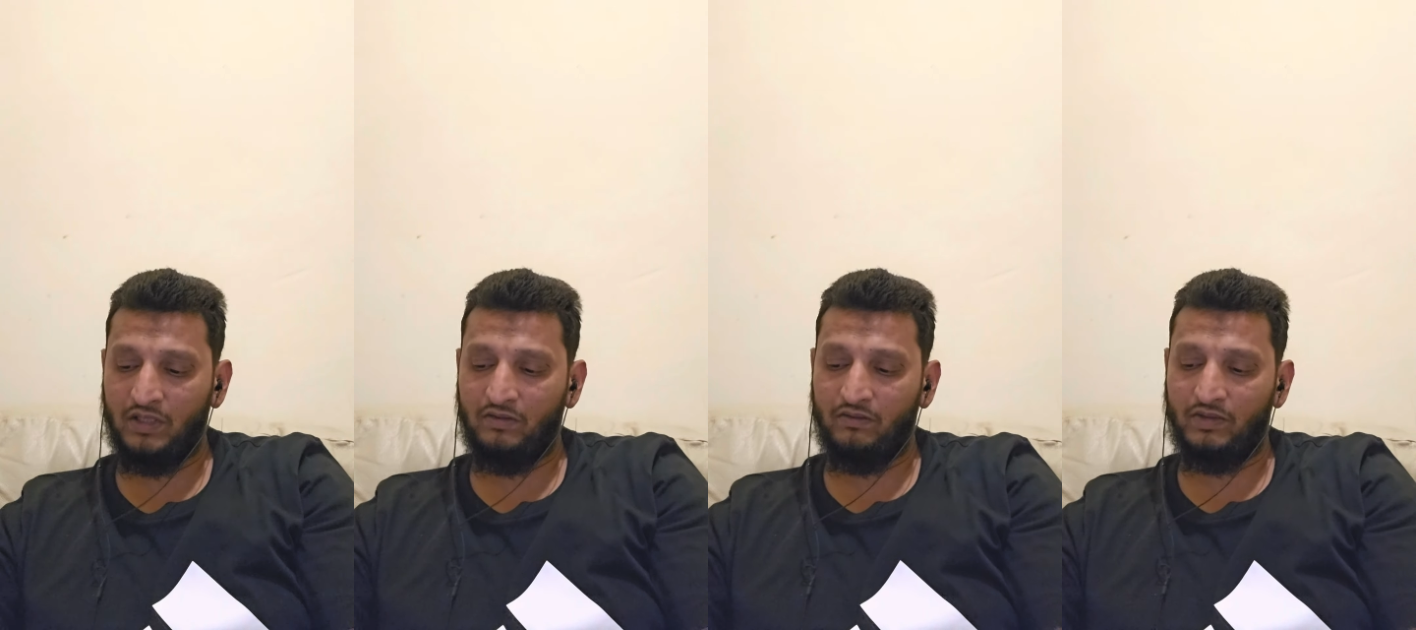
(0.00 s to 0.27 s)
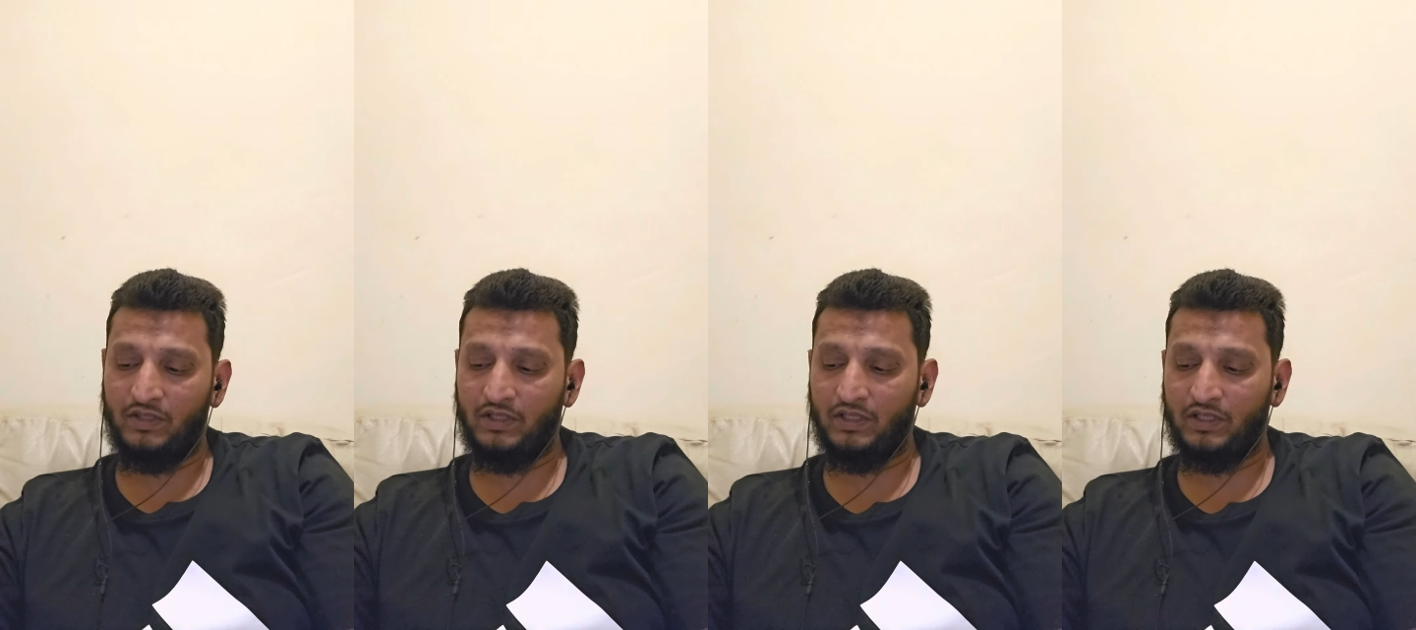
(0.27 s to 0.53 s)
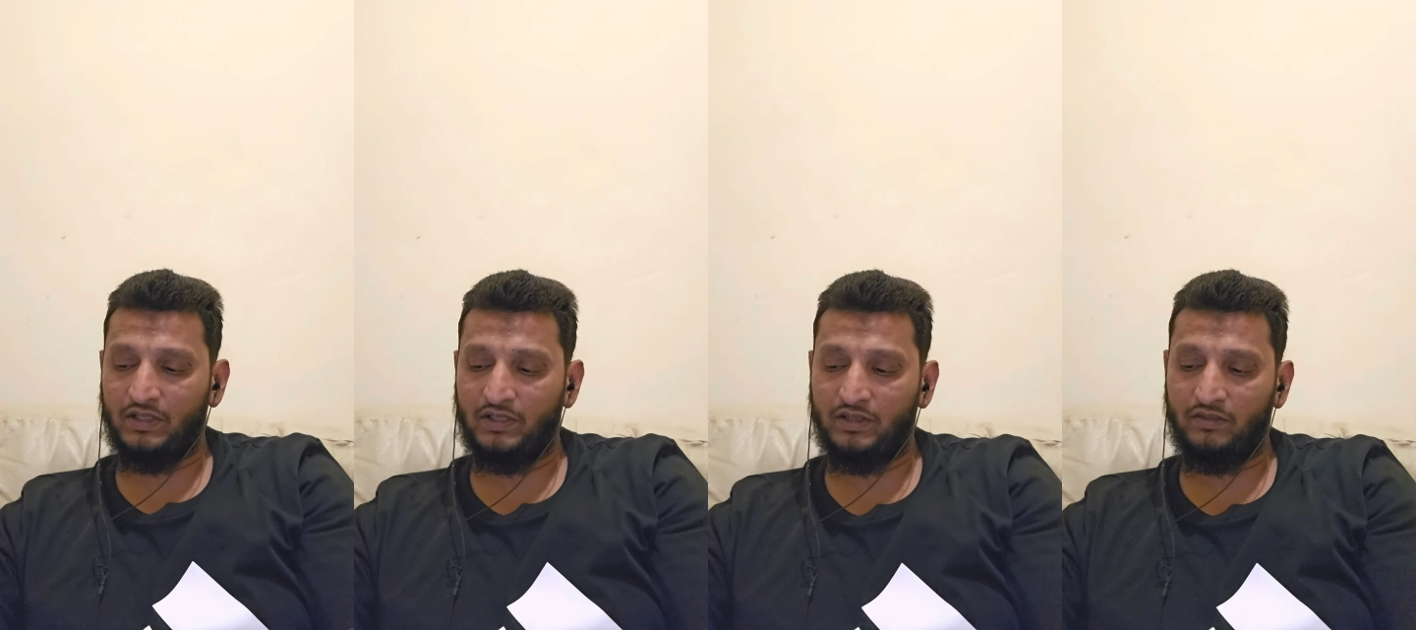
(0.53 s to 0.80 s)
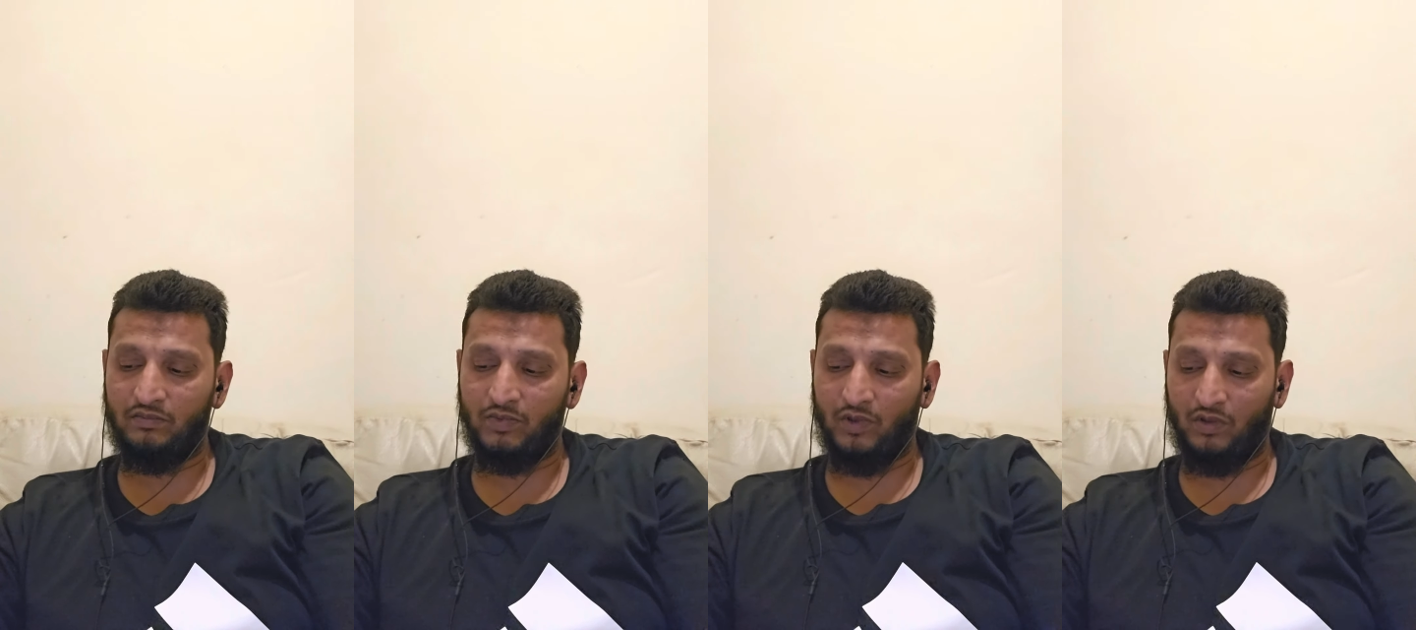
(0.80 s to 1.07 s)
everything else
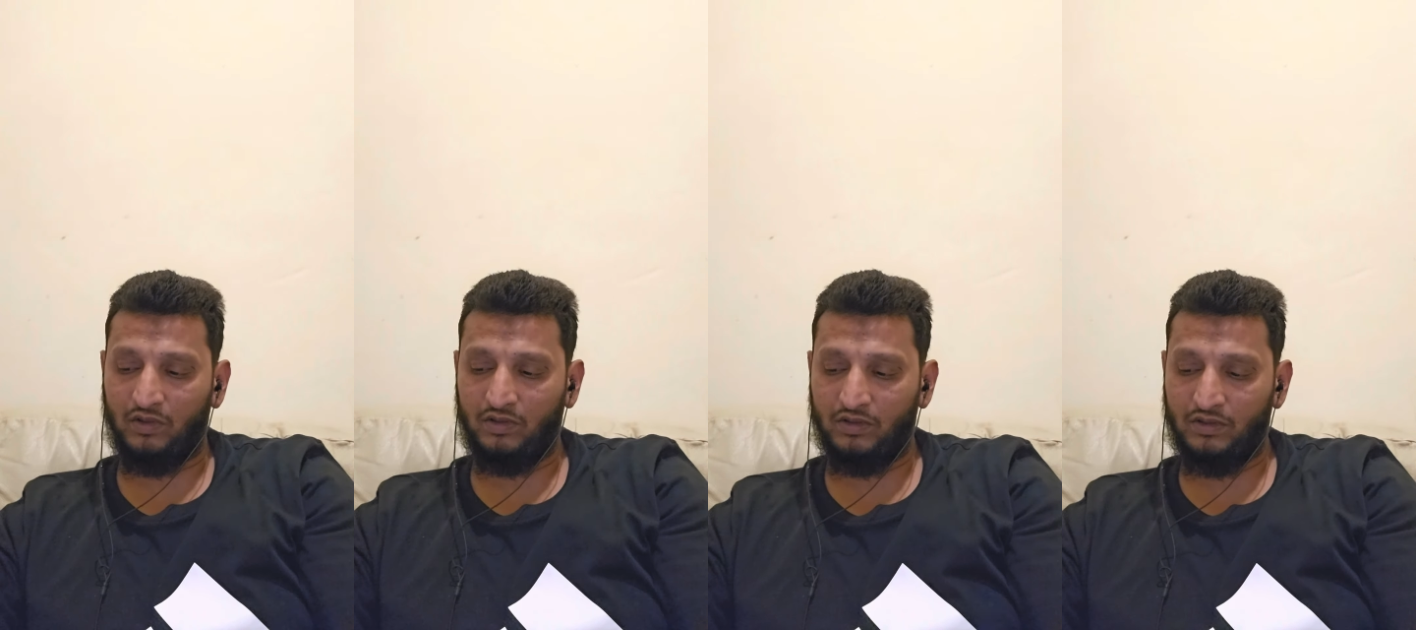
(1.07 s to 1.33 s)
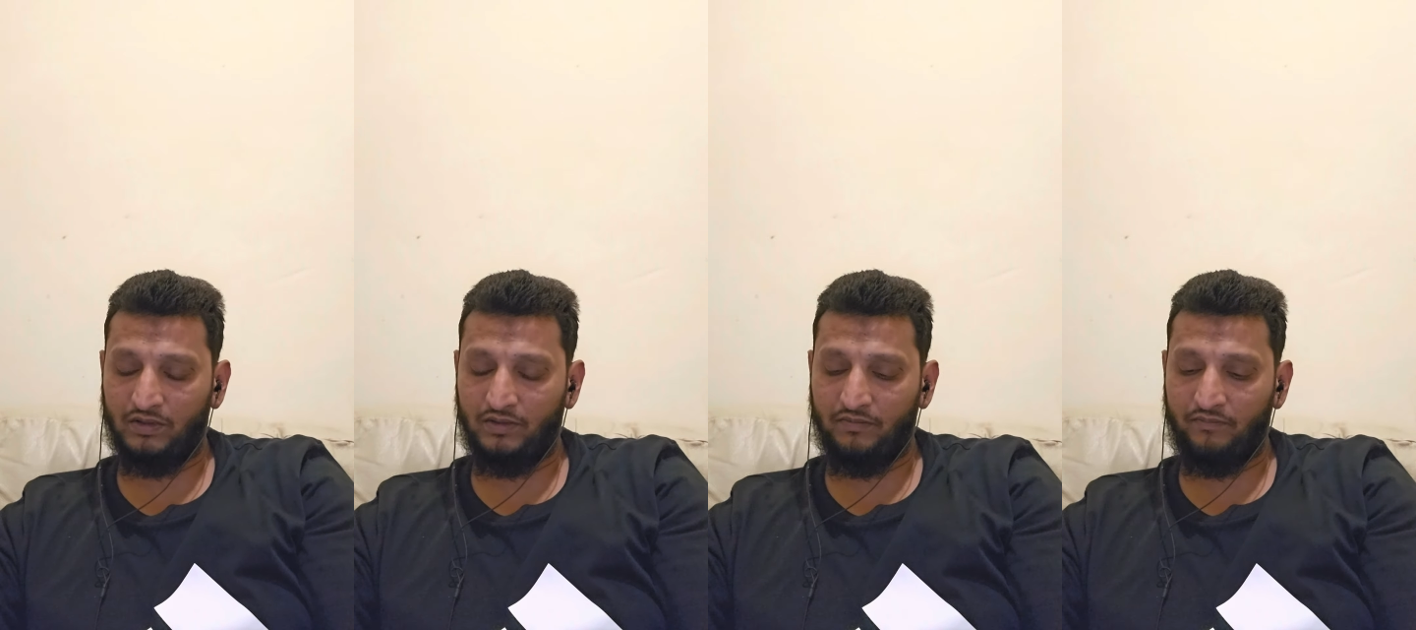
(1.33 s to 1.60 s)
is blocked.